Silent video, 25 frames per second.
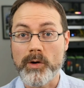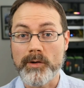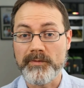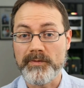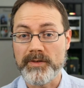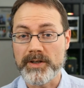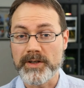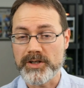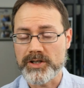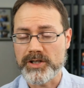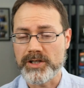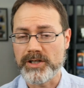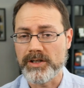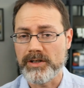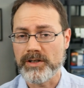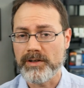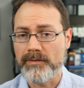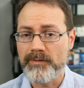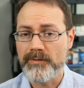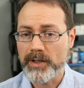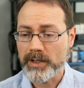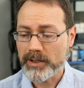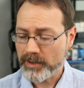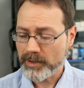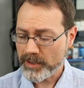efficient,
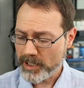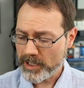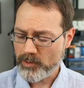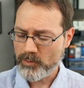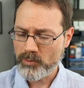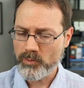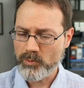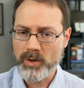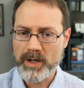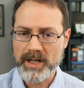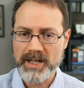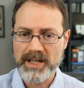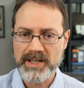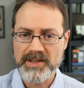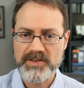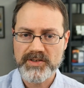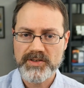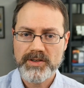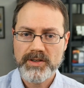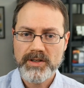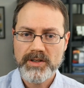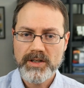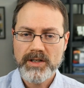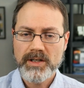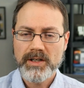figuring out ways